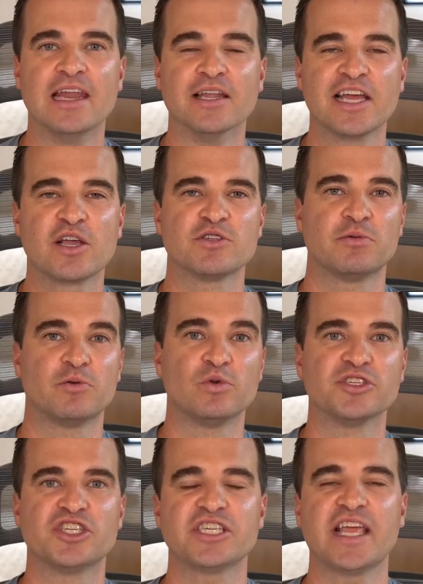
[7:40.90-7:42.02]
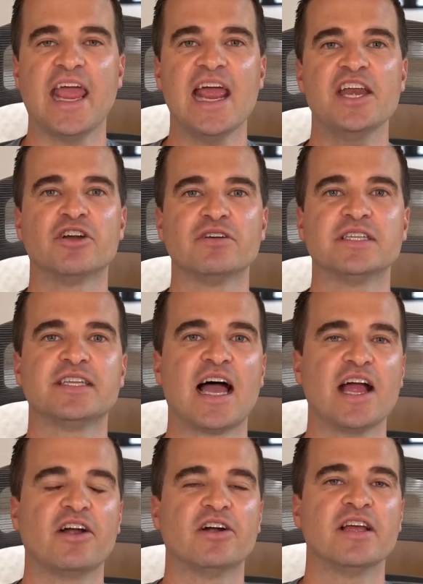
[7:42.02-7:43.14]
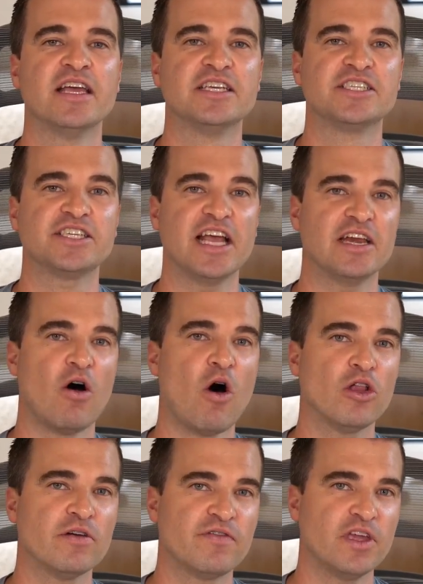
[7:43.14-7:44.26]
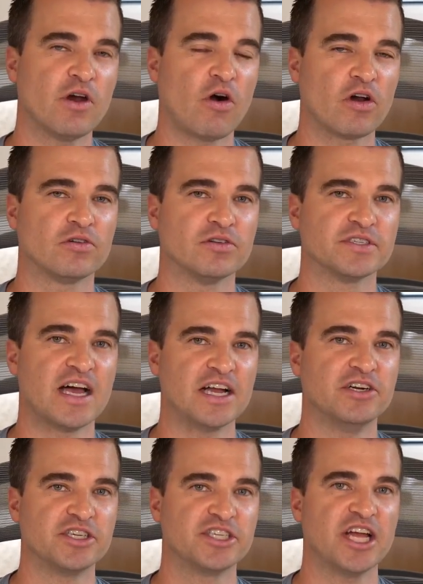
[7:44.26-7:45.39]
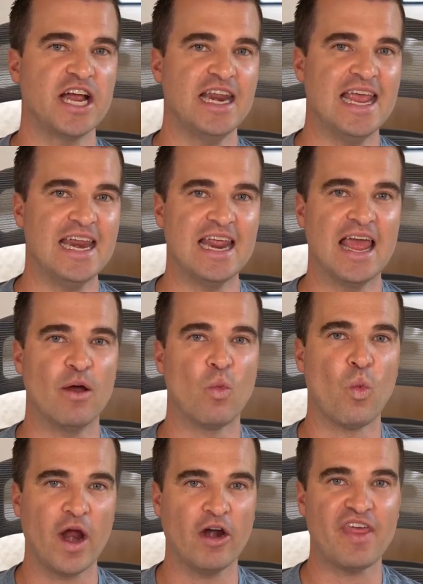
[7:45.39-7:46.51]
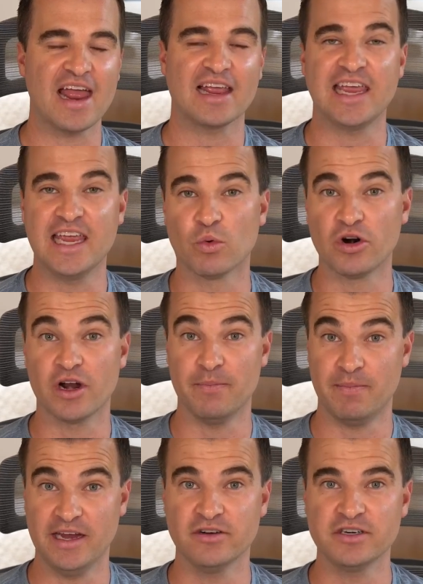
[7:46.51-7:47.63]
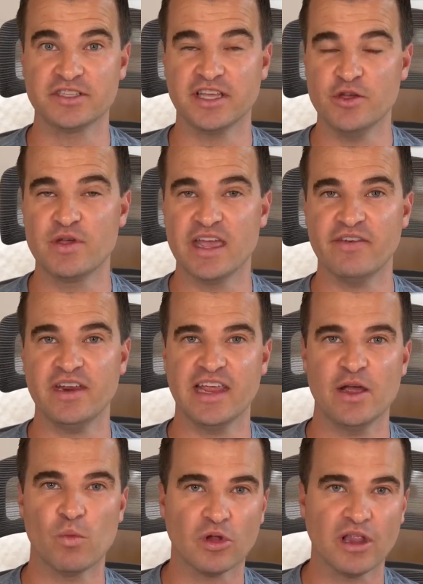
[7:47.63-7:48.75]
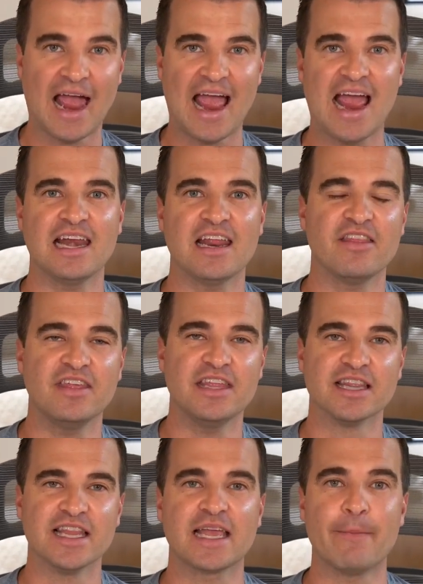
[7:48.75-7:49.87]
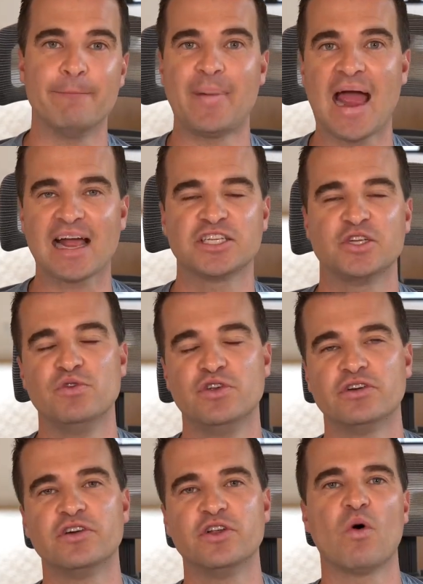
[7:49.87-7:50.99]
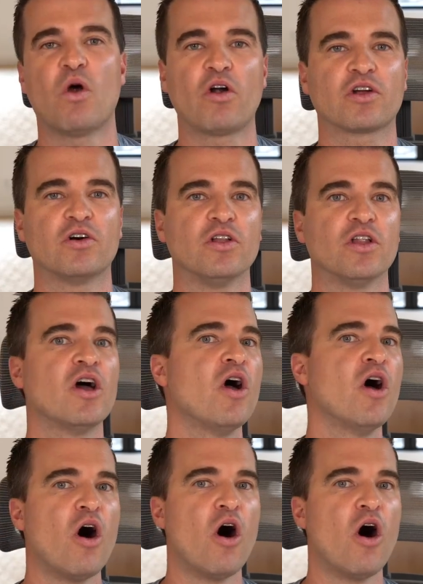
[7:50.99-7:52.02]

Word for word: and Linkwhisper will scan your entire site, all of the articles on your site, and where that keyword appears that you give it, it will add the link back to your new article